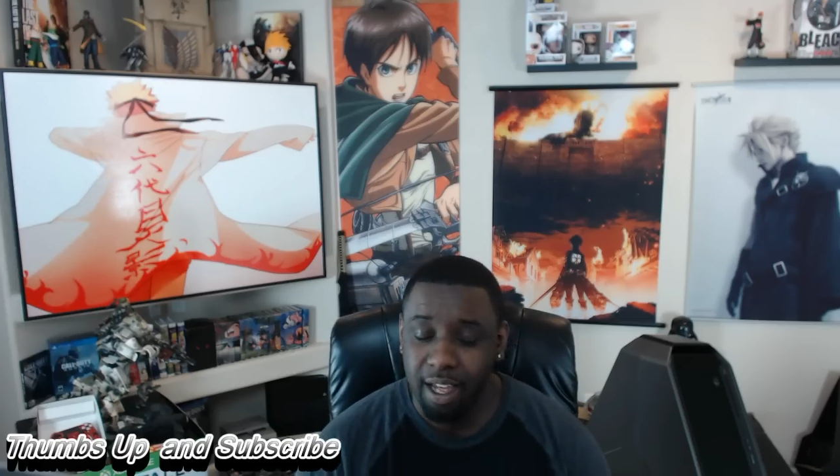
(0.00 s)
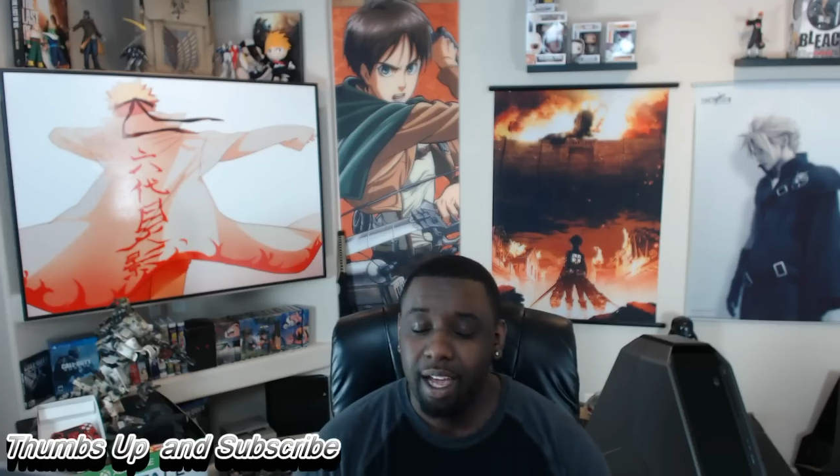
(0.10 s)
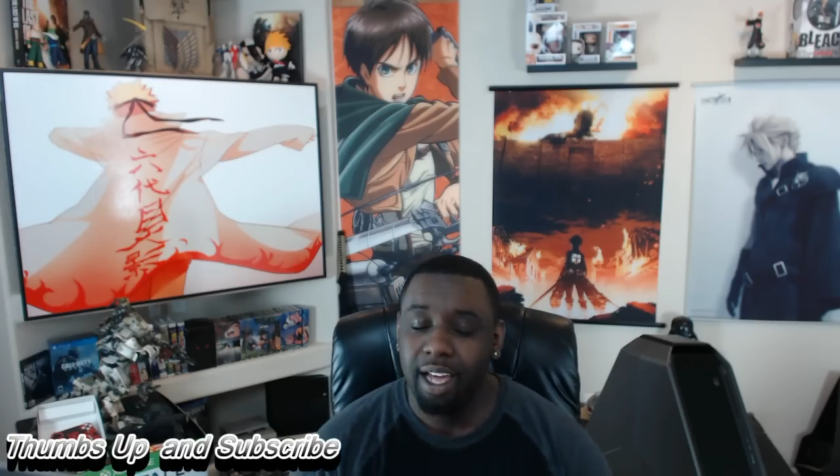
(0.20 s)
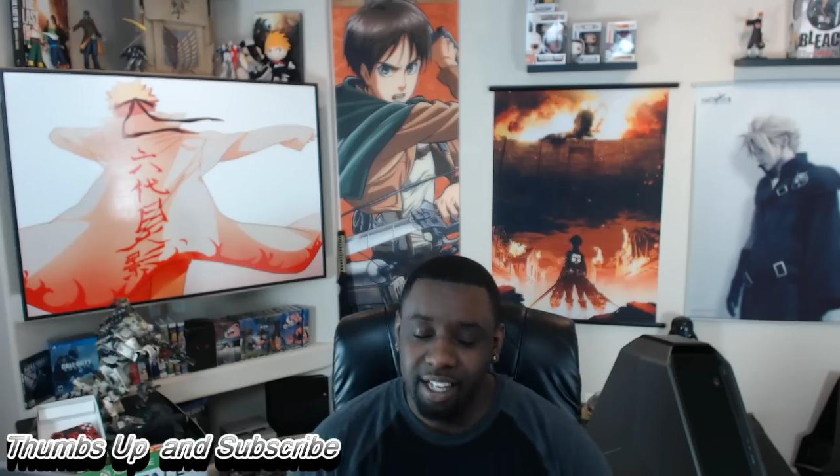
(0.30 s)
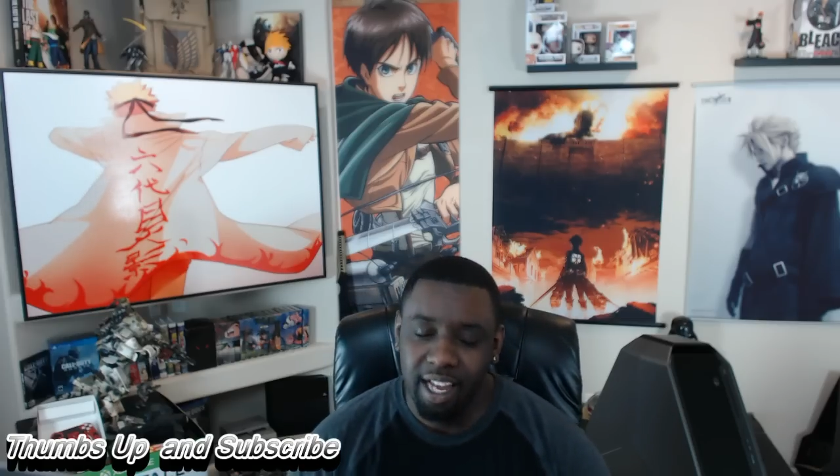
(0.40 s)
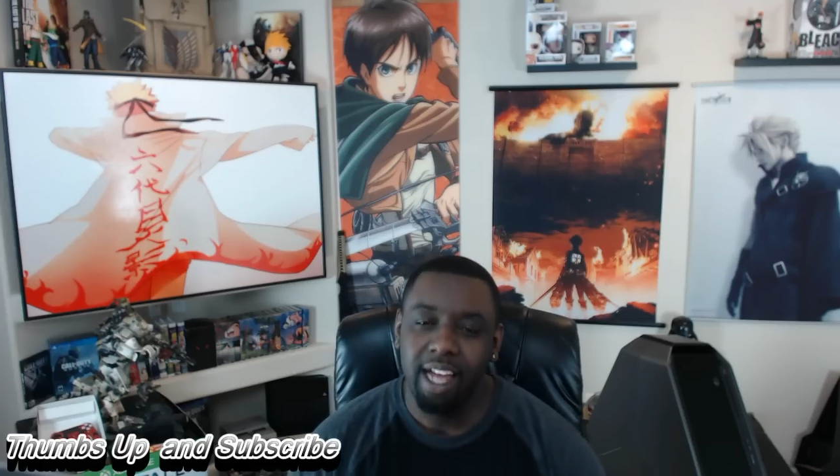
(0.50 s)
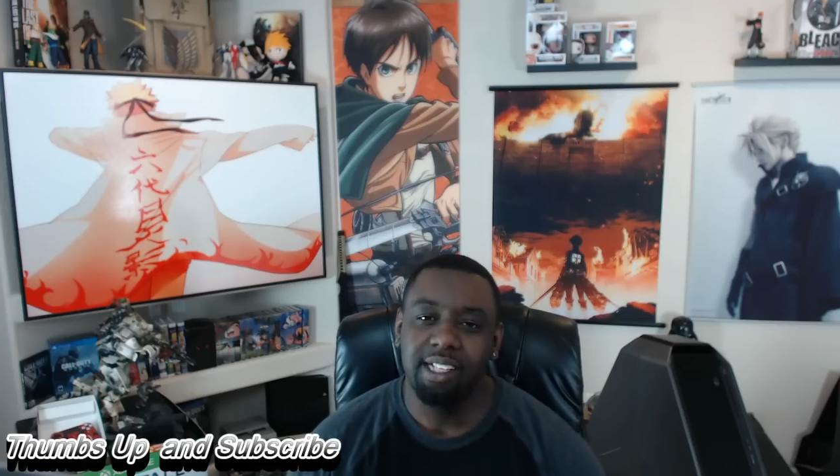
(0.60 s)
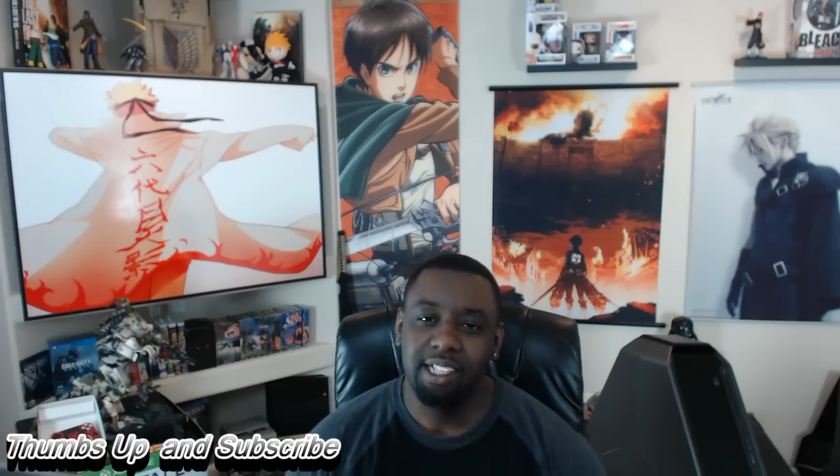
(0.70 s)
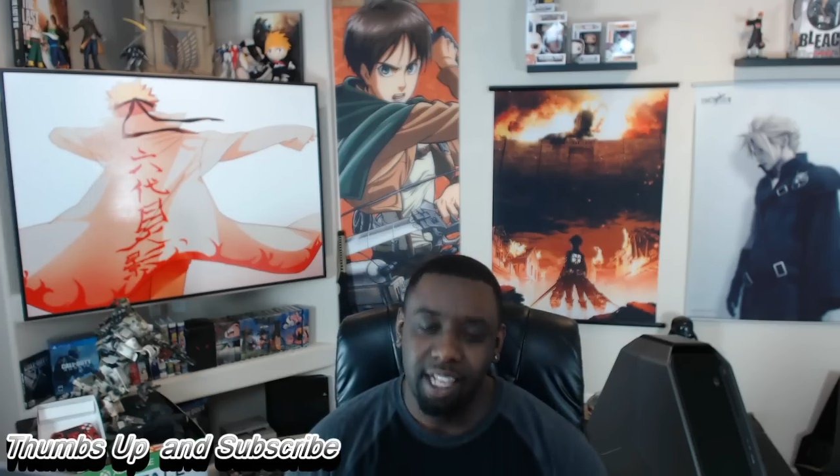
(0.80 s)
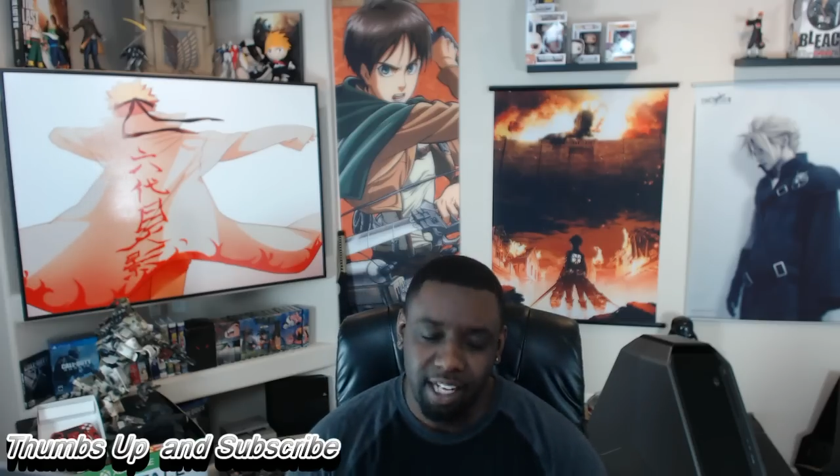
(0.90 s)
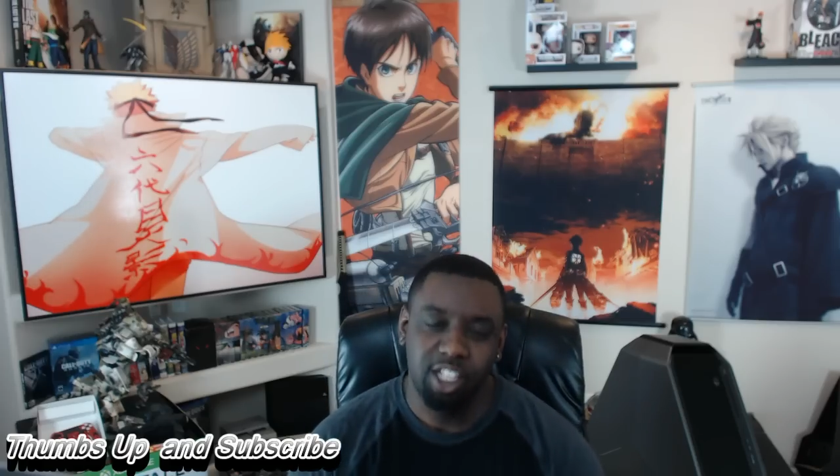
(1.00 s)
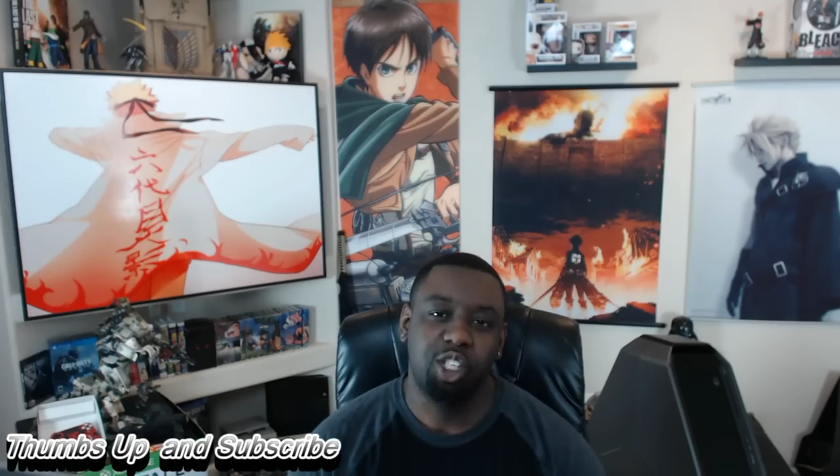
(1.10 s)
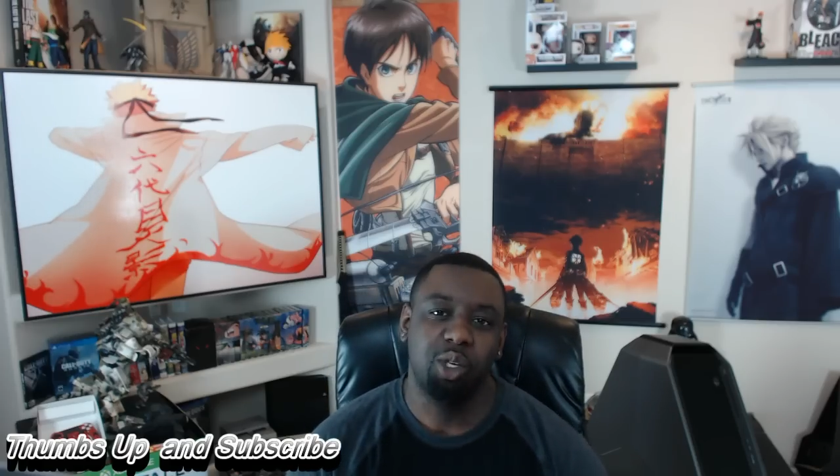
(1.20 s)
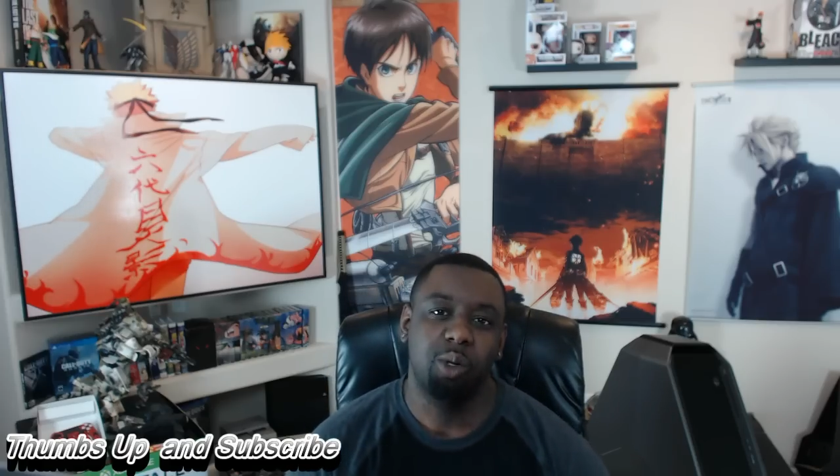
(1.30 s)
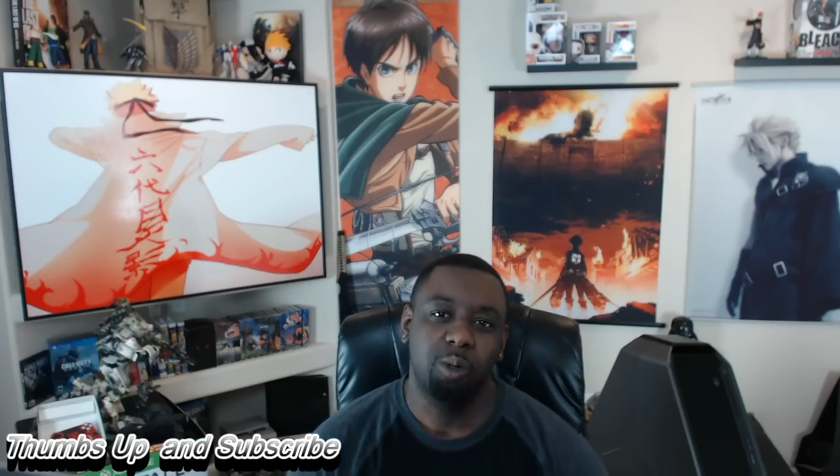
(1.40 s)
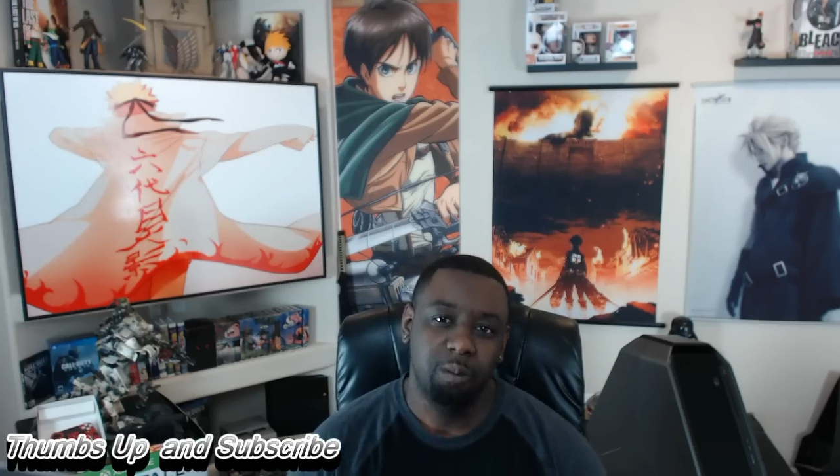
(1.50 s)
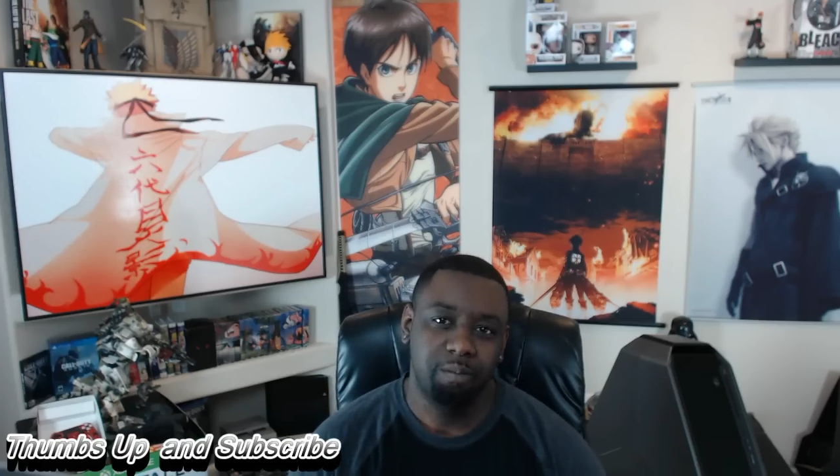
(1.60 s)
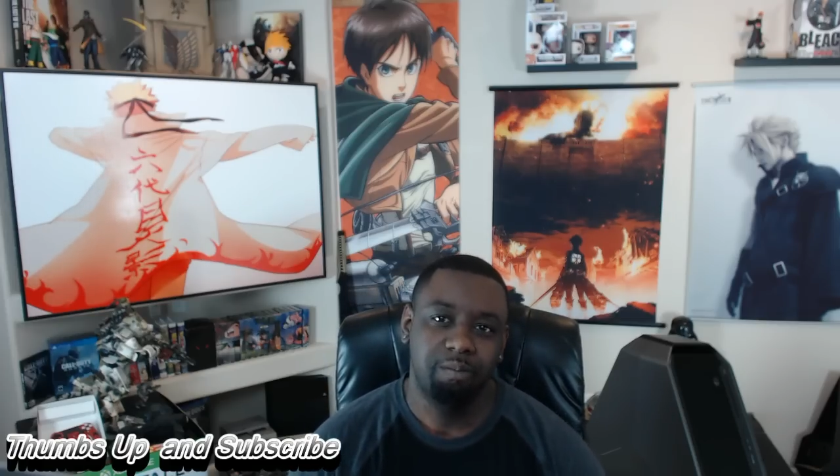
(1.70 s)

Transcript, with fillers: And yes, it is true.